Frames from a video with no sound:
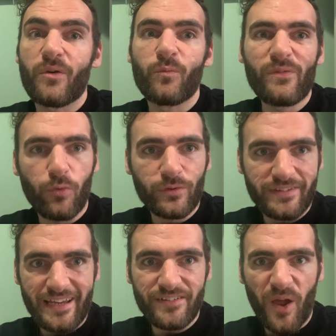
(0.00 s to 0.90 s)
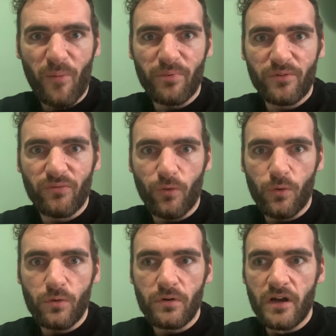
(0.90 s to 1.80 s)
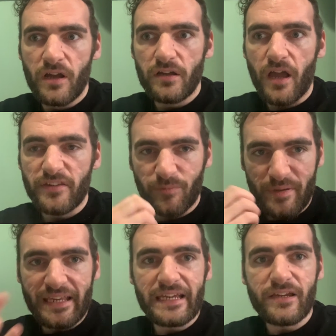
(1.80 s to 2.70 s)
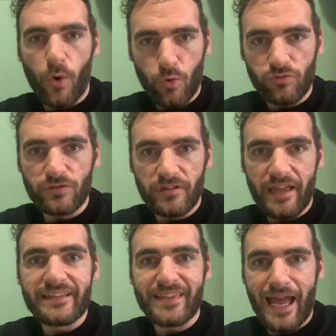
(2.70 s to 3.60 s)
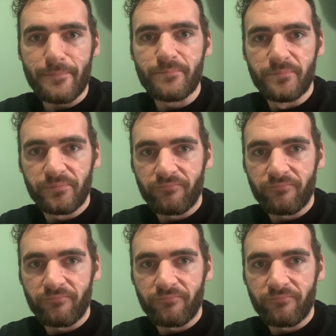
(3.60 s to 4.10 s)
we've all signed up for a speaking oral exam.